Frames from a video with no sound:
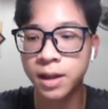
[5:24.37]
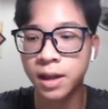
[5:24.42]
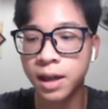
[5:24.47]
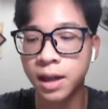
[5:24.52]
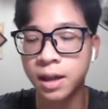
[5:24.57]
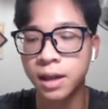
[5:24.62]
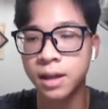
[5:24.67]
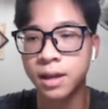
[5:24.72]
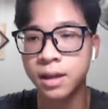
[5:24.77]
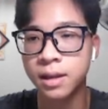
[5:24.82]

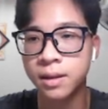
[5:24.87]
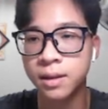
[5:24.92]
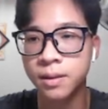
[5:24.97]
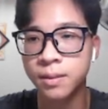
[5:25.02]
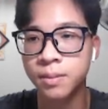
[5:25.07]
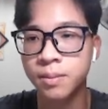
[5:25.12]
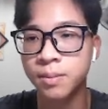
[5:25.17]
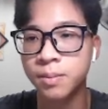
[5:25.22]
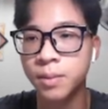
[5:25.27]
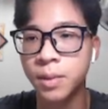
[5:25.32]
and
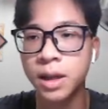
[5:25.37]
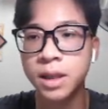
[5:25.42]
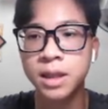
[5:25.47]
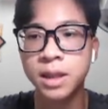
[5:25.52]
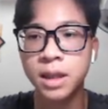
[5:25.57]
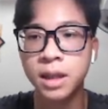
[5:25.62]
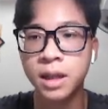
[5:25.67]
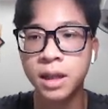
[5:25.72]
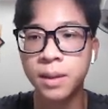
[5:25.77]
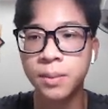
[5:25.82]

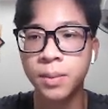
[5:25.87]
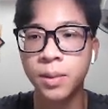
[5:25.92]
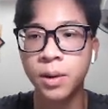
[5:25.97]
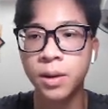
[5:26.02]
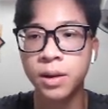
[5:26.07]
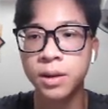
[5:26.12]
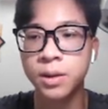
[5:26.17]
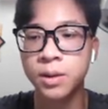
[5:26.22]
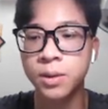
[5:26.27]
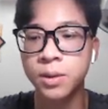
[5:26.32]
matching
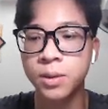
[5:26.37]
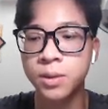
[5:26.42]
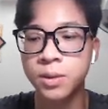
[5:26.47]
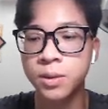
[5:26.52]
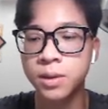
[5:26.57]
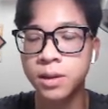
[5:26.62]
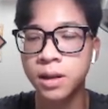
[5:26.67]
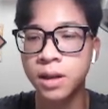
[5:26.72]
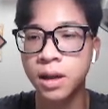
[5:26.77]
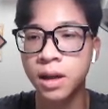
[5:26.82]
keypoint
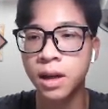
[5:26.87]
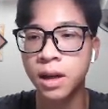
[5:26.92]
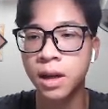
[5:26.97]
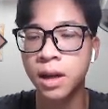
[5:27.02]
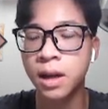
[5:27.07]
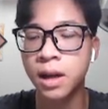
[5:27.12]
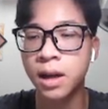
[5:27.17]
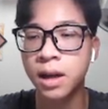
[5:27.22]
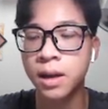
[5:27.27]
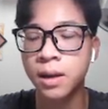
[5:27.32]
tools
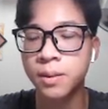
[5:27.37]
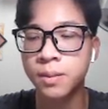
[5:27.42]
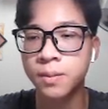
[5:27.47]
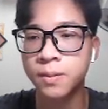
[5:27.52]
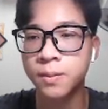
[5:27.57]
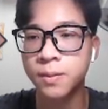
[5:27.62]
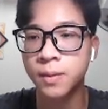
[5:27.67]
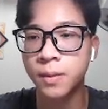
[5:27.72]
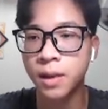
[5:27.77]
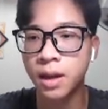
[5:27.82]

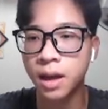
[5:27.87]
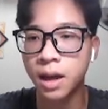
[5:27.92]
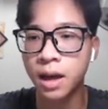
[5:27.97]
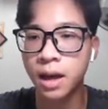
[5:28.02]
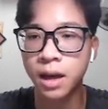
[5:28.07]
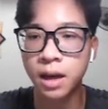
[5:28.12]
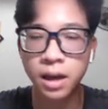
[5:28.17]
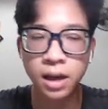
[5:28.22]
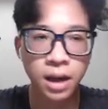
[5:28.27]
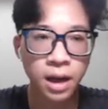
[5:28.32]

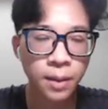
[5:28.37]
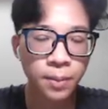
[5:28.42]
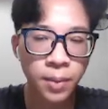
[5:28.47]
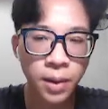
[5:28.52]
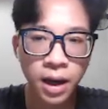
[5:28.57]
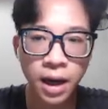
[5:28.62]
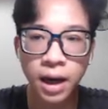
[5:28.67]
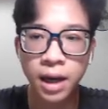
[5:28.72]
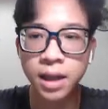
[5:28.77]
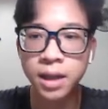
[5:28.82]
are
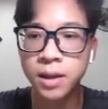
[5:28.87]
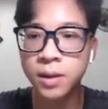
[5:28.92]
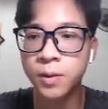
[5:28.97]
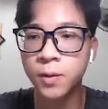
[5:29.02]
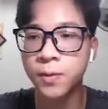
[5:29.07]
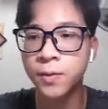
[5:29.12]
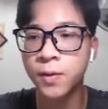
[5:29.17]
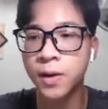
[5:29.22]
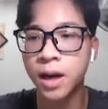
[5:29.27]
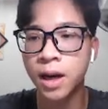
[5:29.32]
applied to
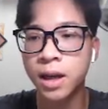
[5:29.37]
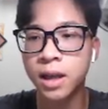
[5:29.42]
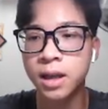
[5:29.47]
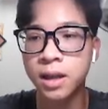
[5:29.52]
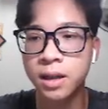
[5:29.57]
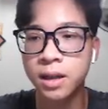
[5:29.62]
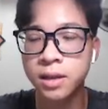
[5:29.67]
find a